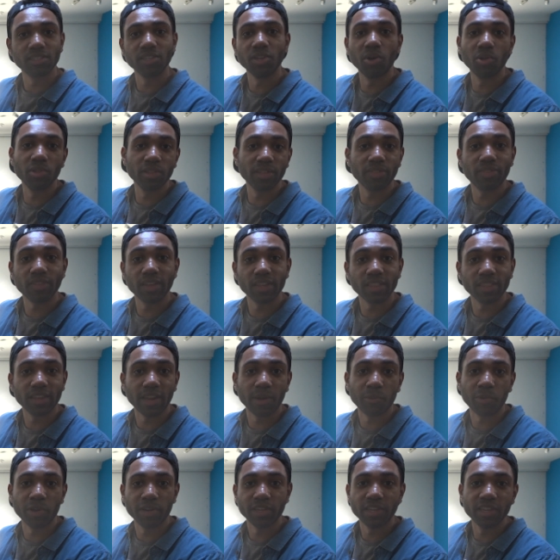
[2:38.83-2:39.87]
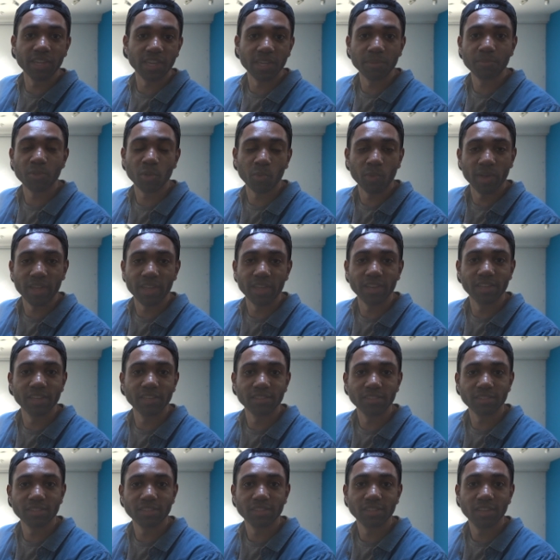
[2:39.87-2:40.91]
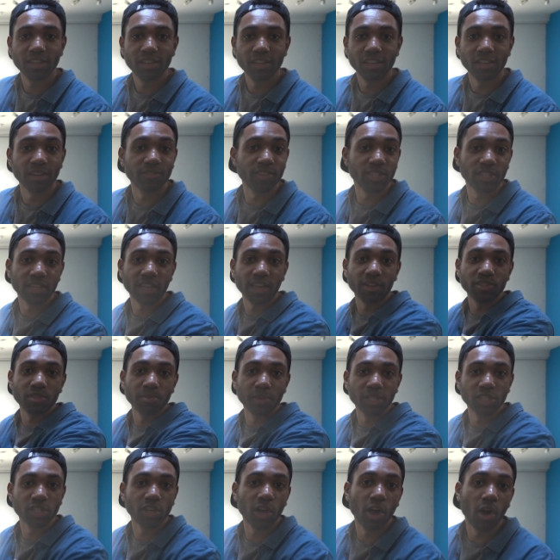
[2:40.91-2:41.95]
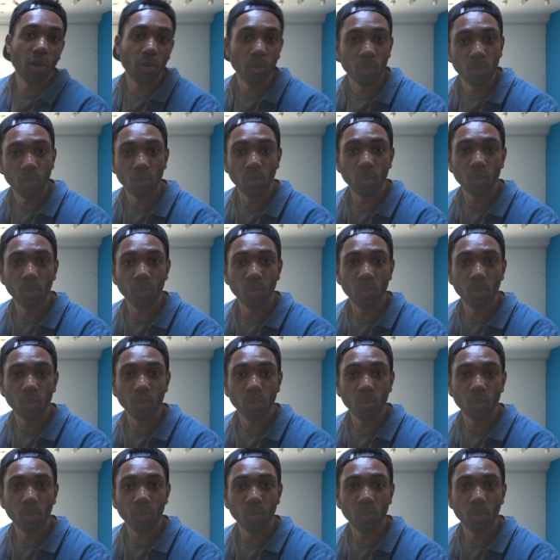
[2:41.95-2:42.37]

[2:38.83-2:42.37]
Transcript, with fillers: is the only thing that I want to keep the way it is. Everything else must go.